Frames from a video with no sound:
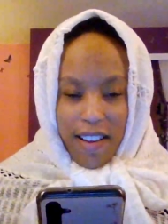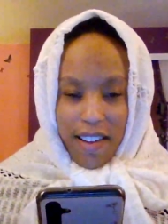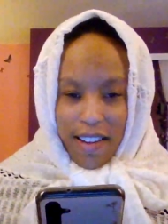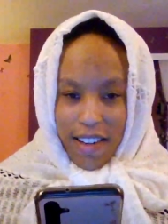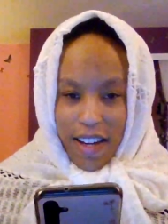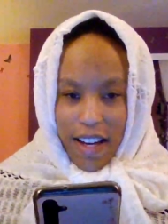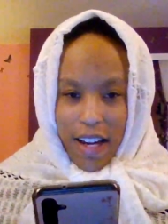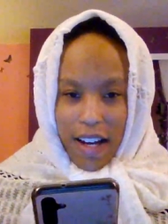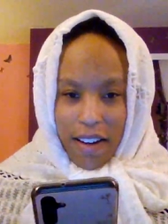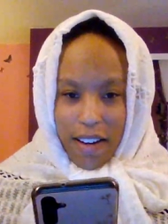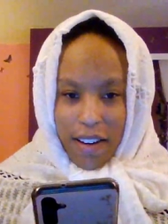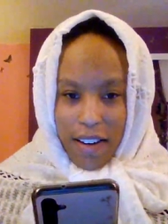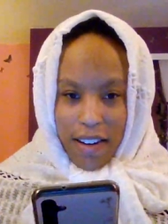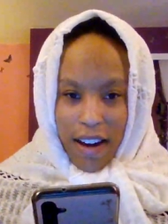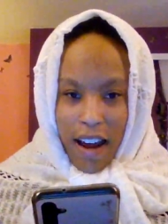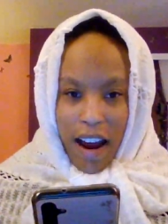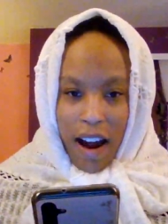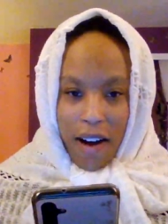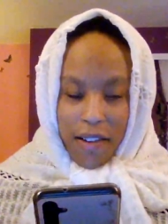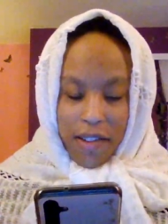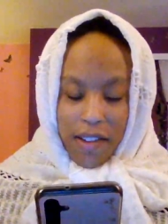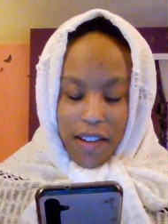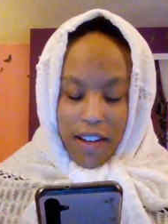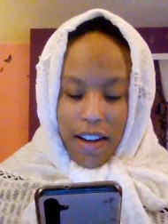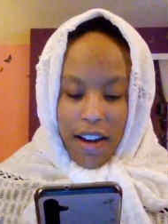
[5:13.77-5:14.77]
now,
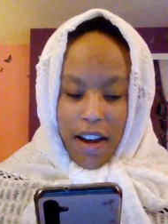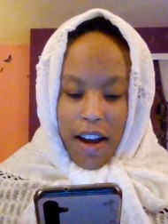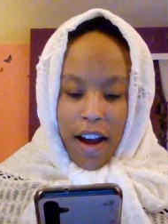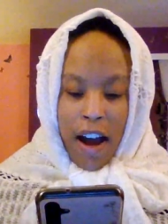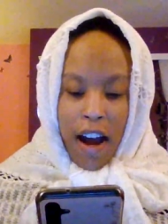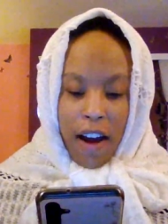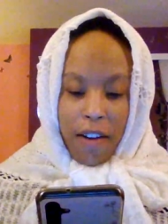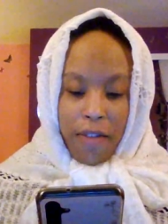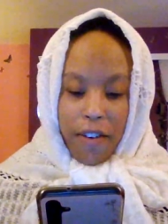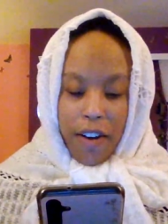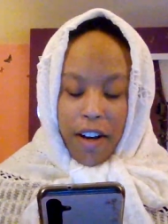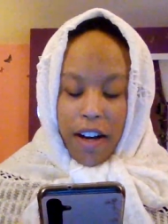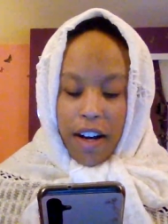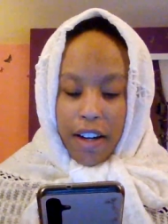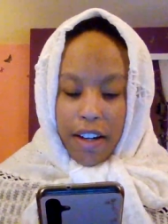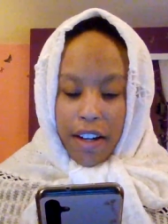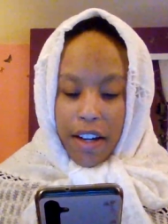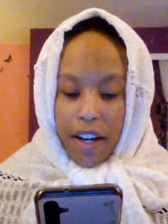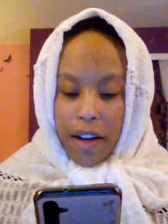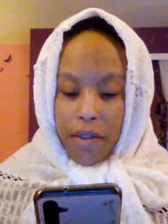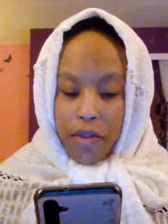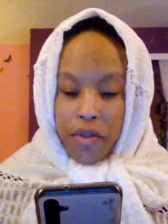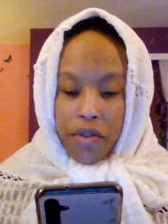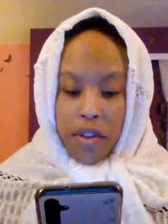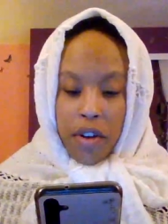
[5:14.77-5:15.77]
now it's like I forgot
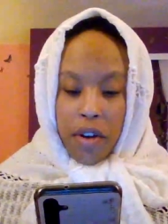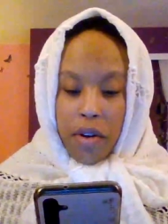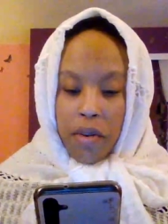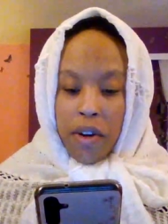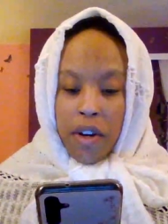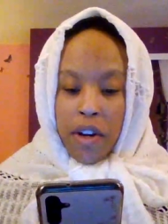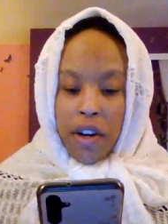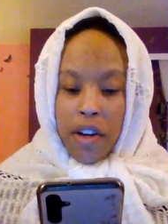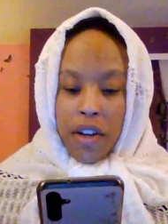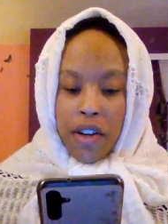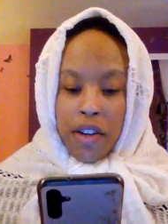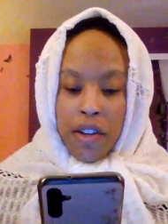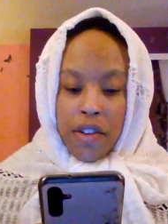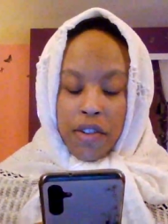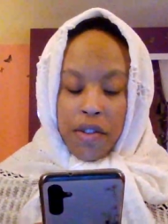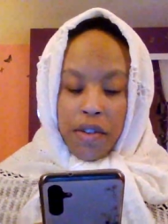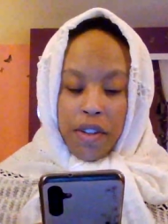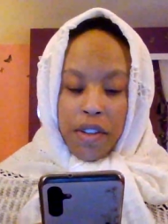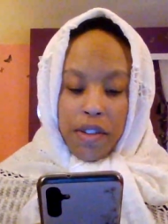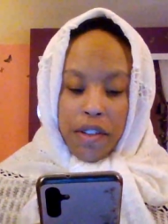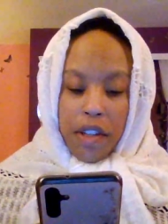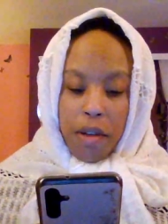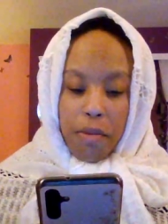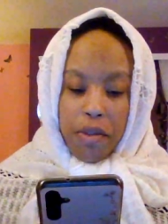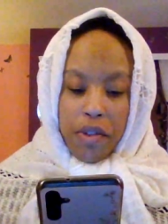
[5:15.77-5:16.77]
now. So so
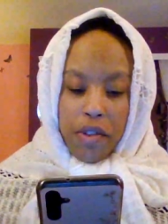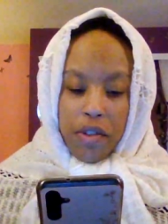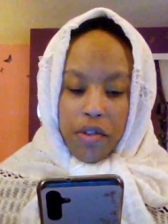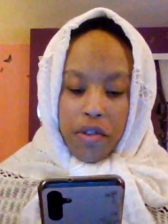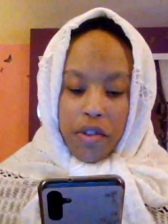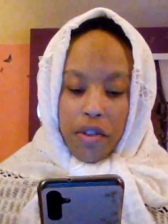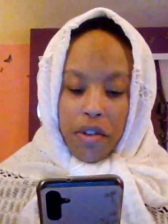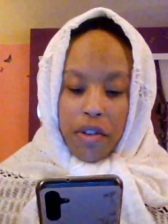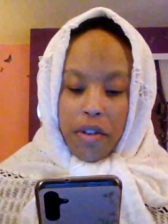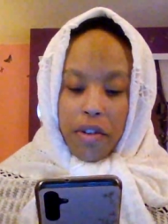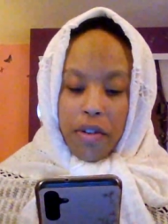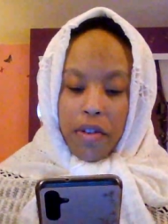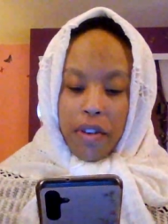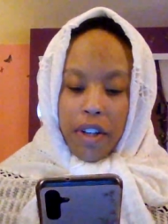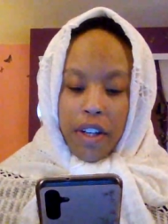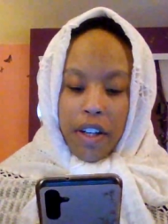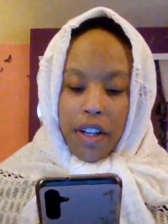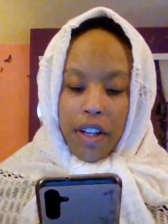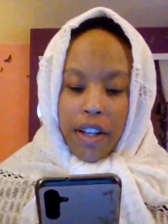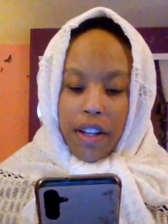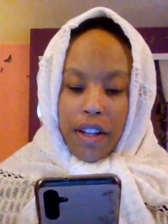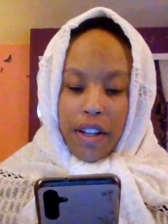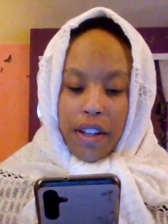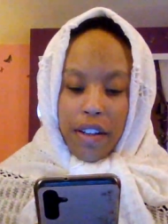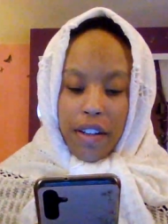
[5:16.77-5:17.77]
he summons Turtle
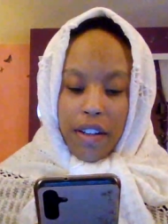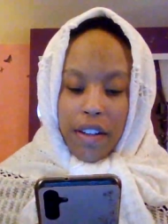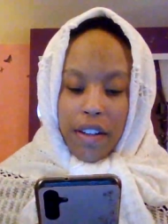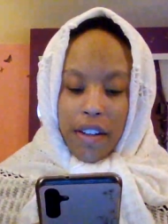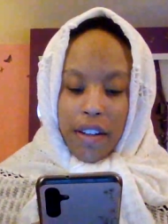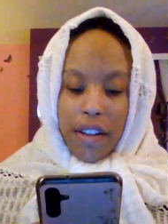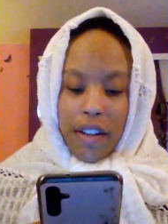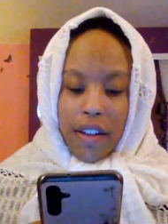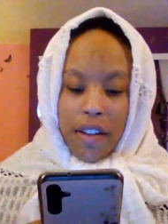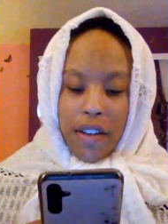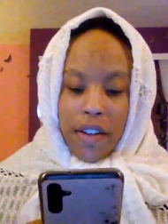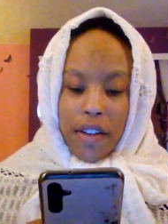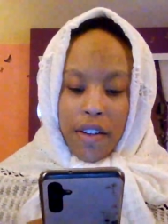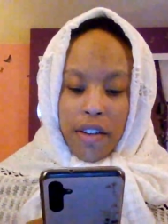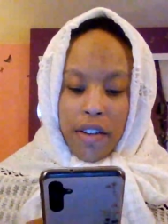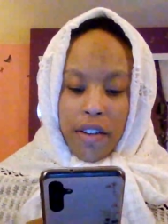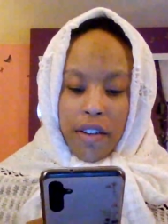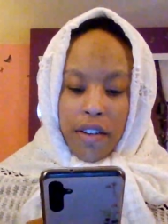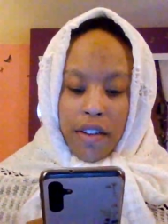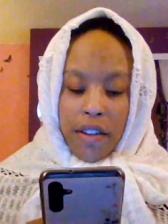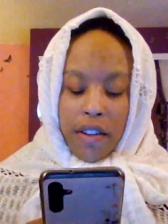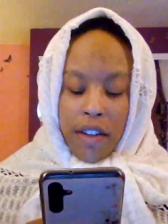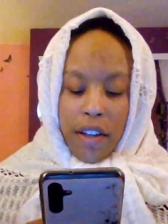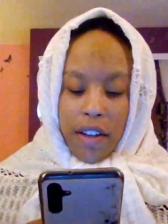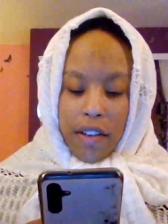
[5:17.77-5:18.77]
and
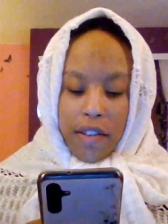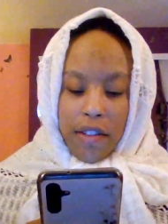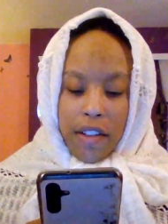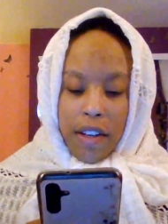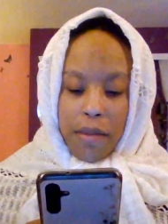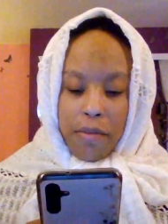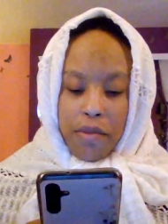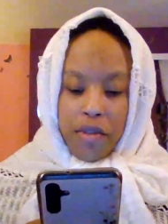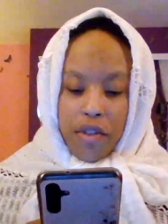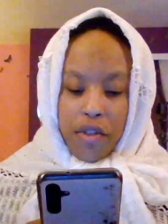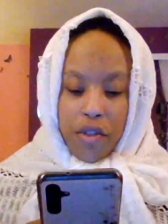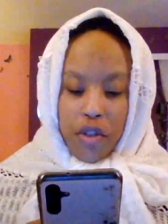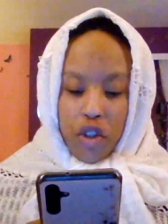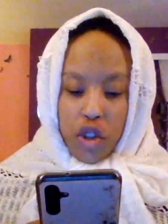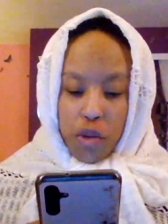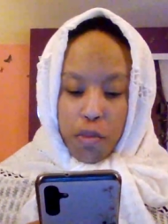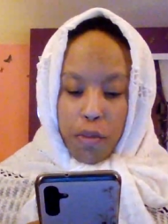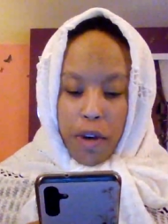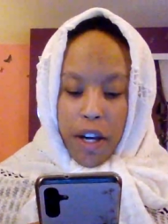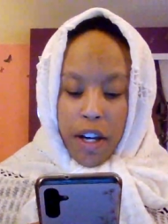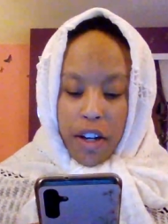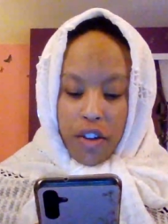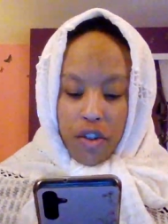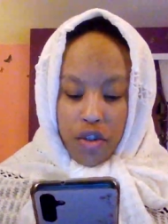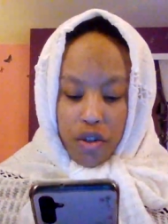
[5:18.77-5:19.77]
like attempts to
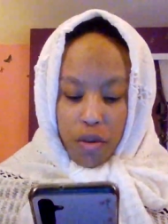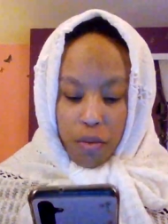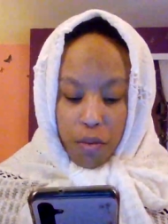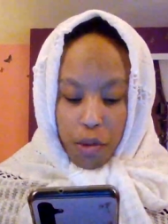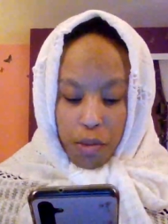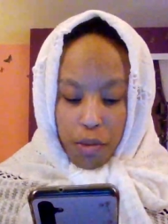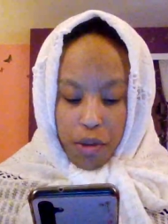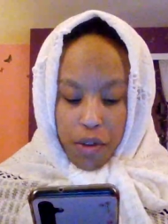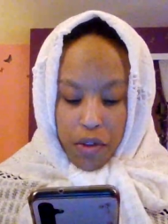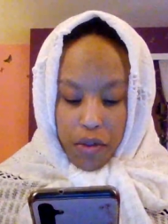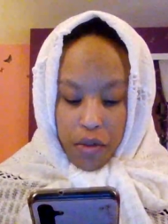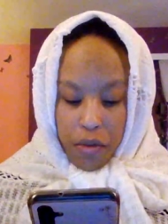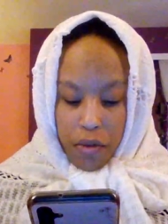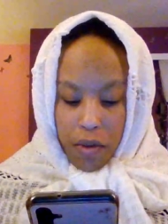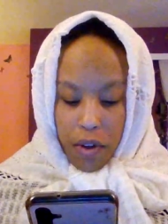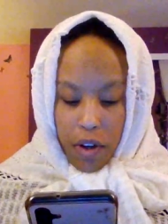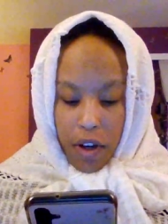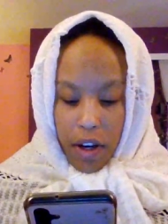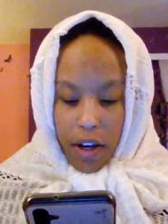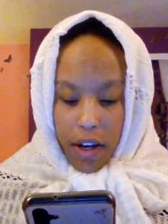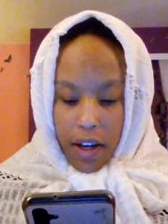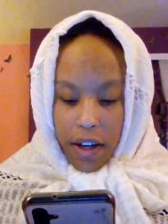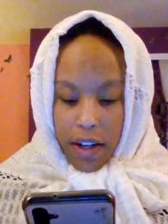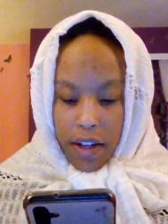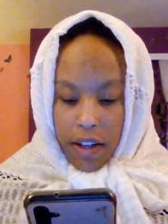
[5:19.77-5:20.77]
smash the woman
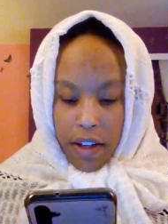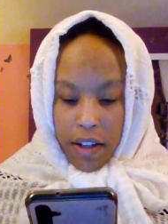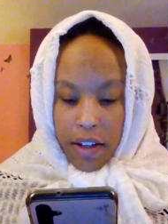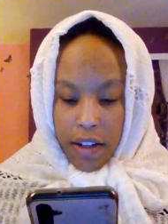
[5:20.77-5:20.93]
guy,